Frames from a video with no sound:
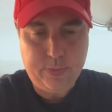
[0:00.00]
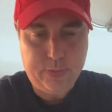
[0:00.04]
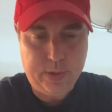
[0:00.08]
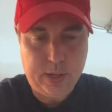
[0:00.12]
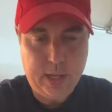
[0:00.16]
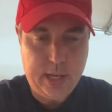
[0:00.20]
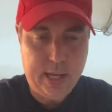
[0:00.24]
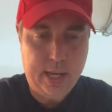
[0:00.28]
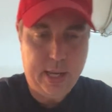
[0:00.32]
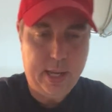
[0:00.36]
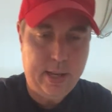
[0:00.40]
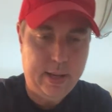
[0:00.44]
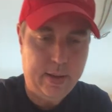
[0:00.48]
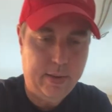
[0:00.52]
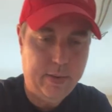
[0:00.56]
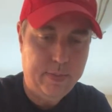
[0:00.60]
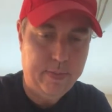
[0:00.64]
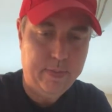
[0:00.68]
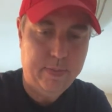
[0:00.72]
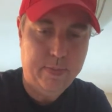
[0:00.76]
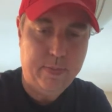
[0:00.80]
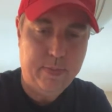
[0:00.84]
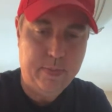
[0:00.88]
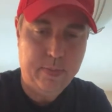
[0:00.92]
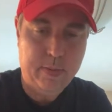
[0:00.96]
Yeah.
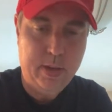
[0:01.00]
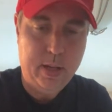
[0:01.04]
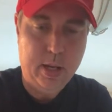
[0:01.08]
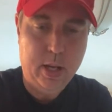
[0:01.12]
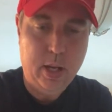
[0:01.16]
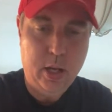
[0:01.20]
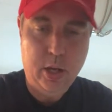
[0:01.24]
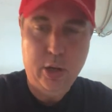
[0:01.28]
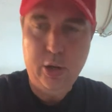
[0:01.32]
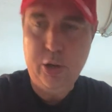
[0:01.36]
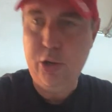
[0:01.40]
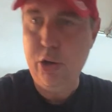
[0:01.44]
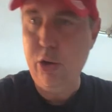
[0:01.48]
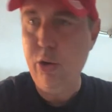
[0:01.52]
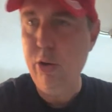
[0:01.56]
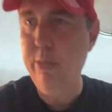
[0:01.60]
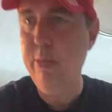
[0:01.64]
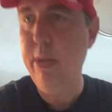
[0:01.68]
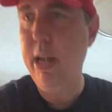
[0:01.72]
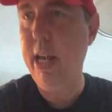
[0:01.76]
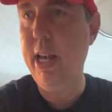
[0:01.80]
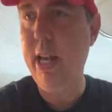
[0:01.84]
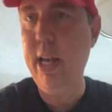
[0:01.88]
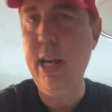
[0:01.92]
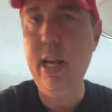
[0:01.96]
Do
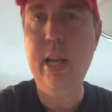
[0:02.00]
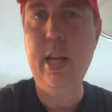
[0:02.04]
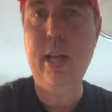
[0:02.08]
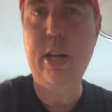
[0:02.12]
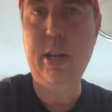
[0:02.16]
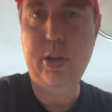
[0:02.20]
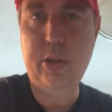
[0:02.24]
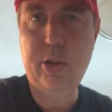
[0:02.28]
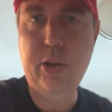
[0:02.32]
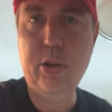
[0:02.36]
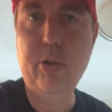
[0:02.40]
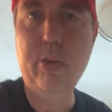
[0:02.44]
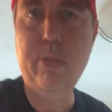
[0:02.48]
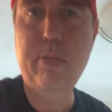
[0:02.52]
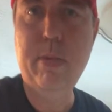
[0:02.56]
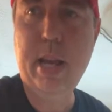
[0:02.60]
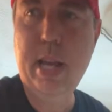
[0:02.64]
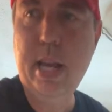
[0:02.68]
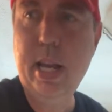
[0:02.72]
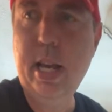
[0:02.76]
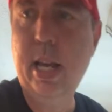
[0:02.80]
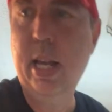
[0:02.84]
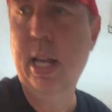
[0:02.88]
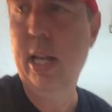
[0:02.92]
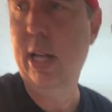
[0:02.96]
me, do
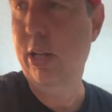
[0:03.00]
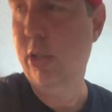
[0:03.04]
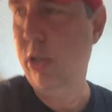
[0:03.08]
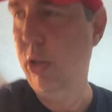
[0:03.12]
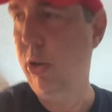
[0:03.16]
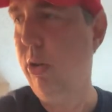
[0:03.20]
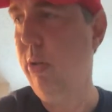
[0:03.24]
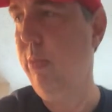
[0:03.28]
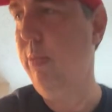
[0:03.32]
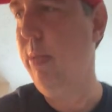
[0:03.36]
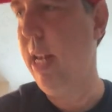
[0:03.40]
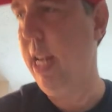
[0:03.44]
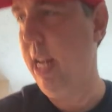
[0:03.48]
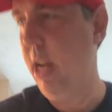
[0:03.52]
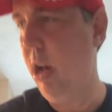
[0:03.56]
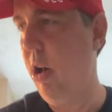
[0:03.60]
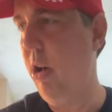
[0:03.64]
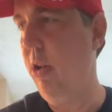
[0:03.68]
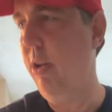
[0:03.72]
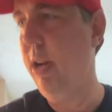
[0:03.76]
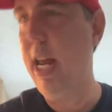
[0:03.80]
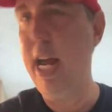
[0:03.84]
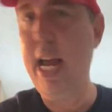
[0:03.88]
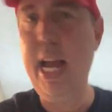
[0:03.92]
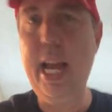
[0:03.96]
me, do me
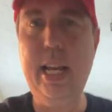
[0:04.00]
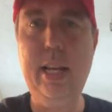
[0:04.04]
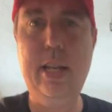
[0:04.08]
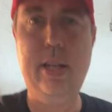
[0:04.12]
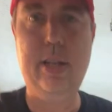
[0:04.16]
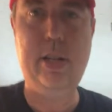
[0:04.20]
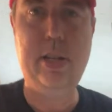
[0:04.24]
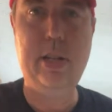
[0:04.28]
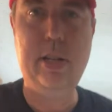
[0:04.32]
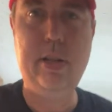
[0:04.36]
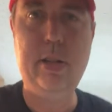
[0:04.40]
all night.